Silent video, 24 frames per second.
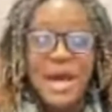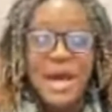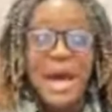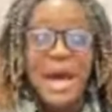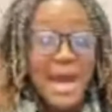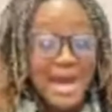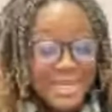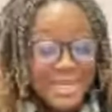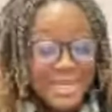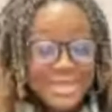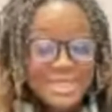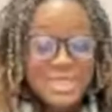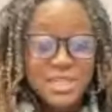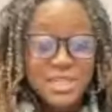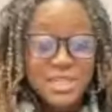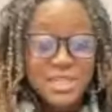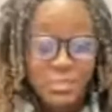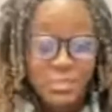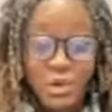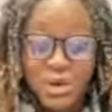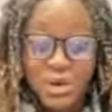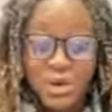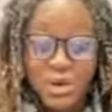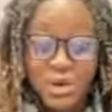
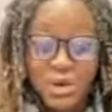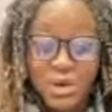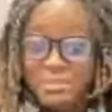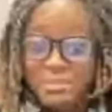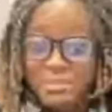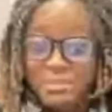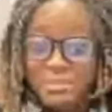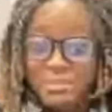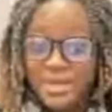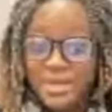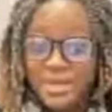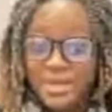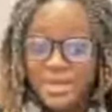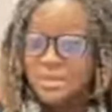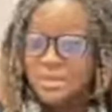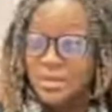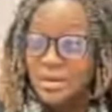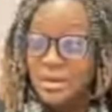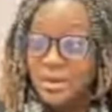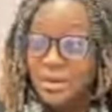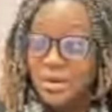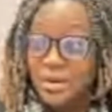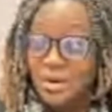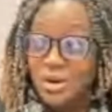okay, this is how you can
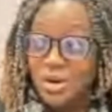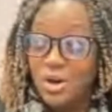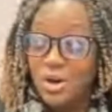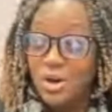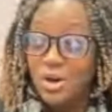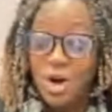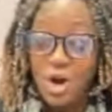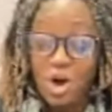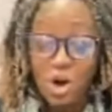solve it.